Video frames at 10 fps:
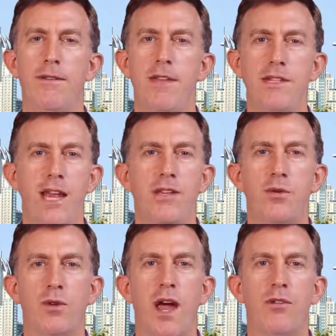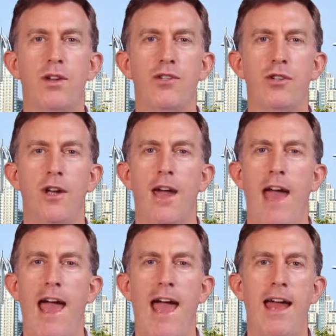There's dental coverage,
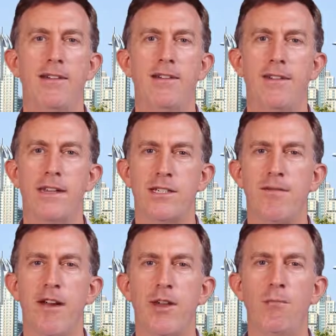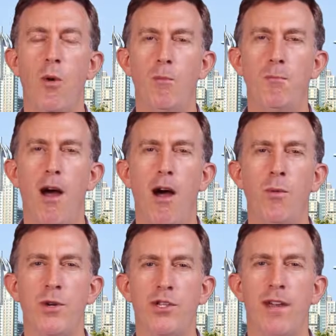and there's a very important part
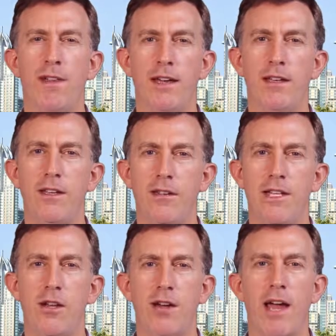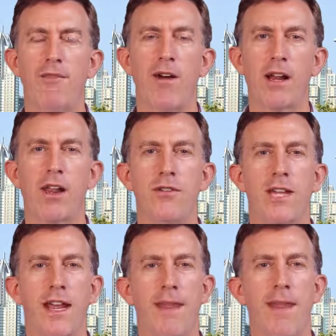which I think you need to look at very
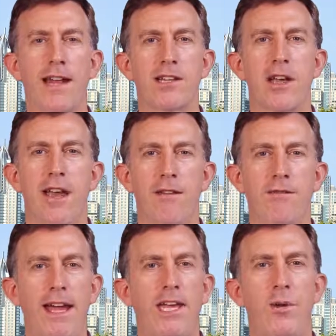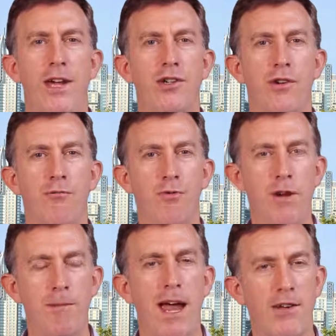closely, and that's evacuation and
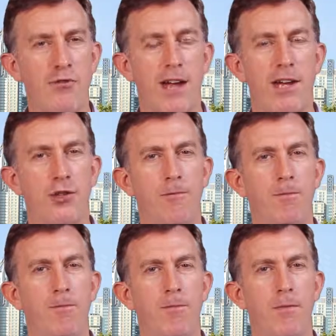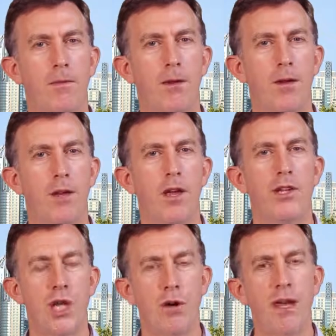repatriation.
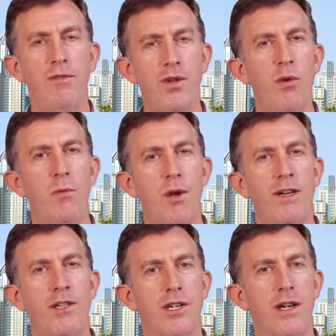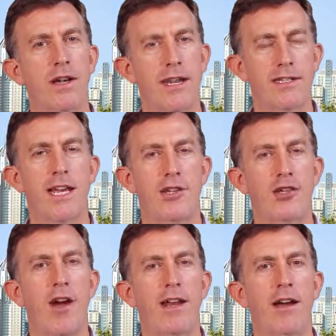So if you were moving to, let's say,
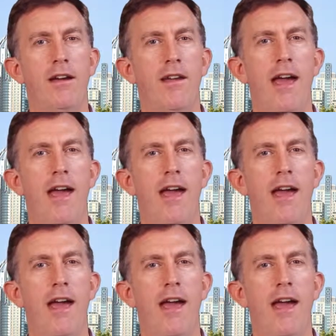China,